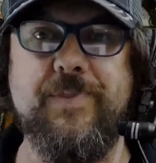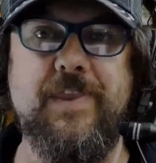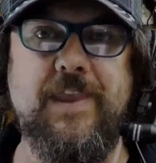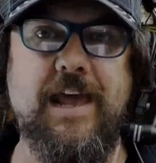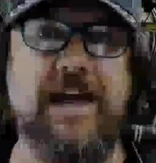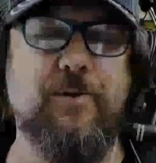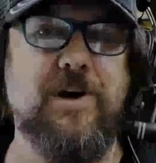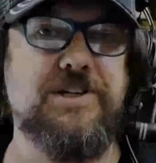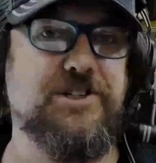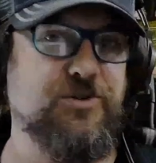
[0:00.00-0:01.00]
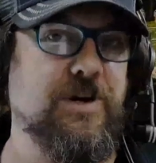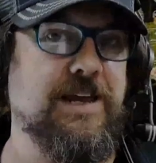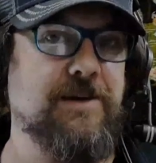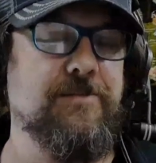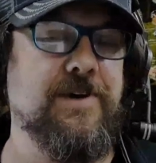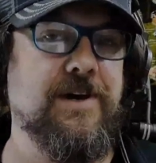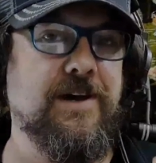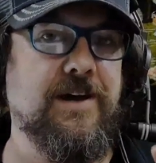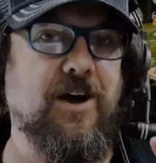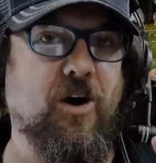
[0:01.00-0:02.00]
how do I stream
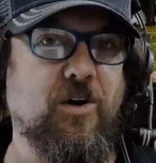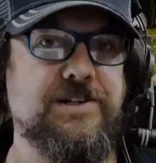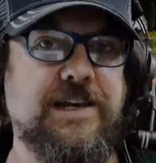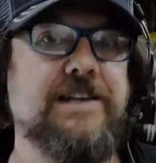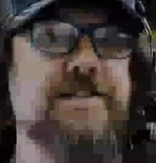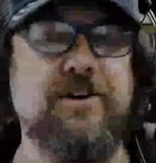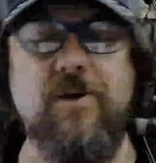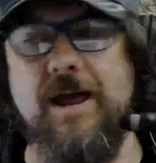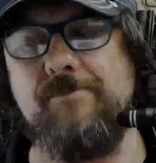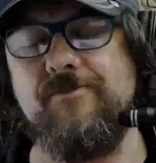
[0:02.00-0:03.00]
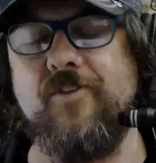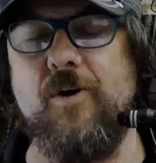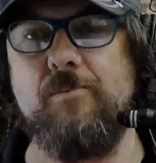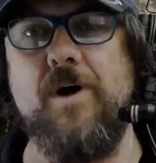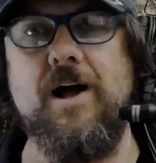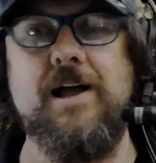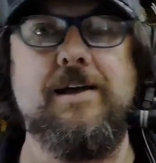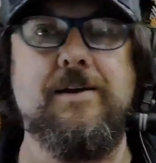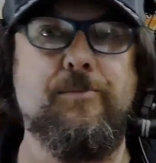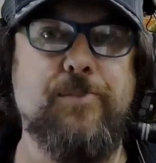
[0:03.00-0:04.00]
onto Instagram from my
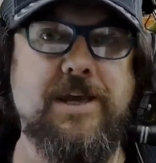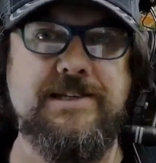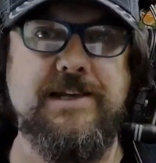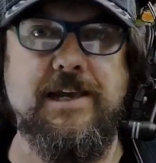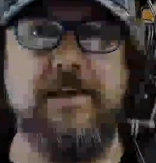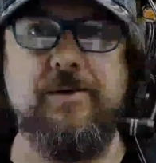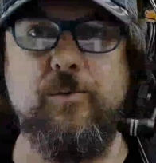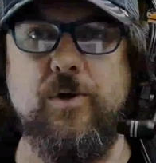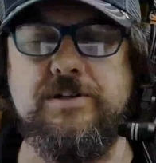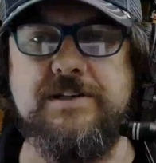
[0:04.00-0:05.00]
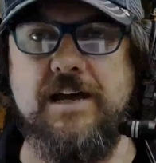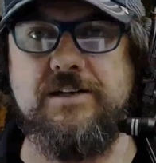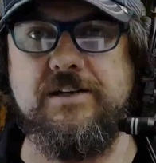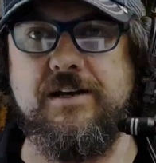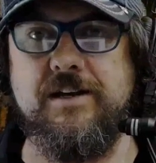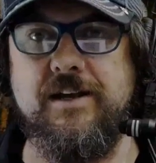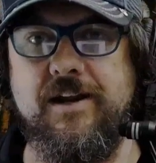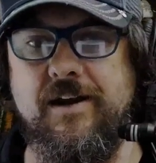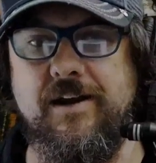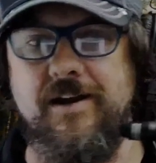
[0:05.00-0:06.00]
PC workstation, and
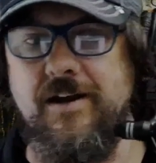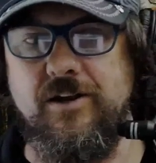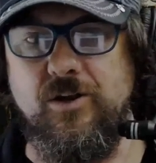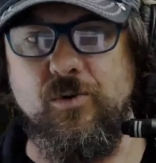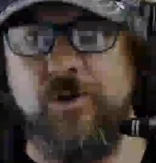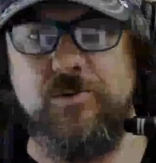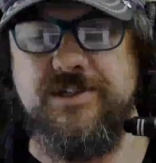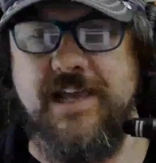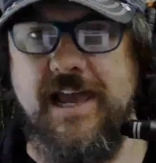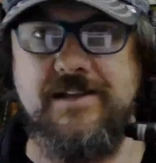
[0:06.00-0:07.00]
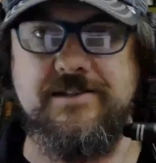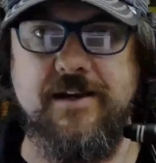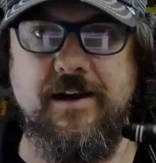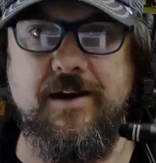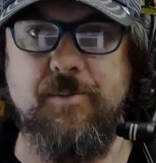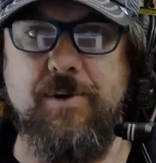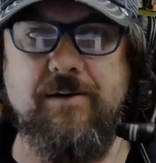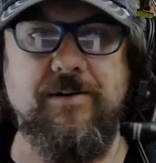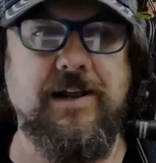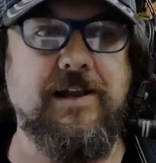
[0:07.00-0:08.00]
uh, Loola was the answer
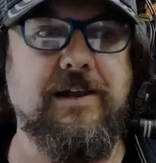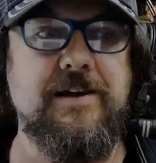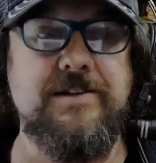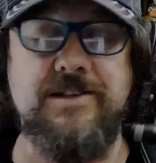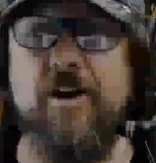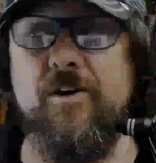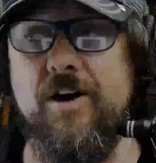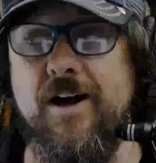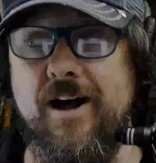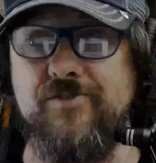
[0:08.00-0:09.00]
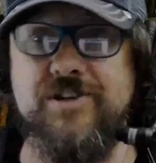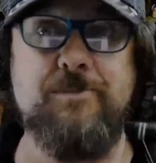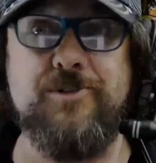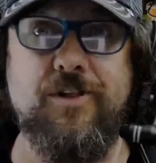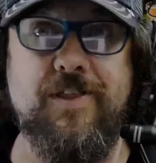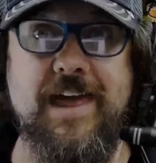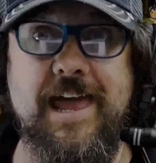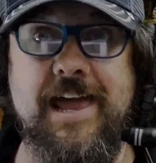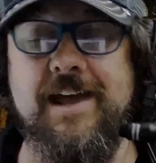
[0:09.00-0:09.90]
apparently. So I've jumped on there,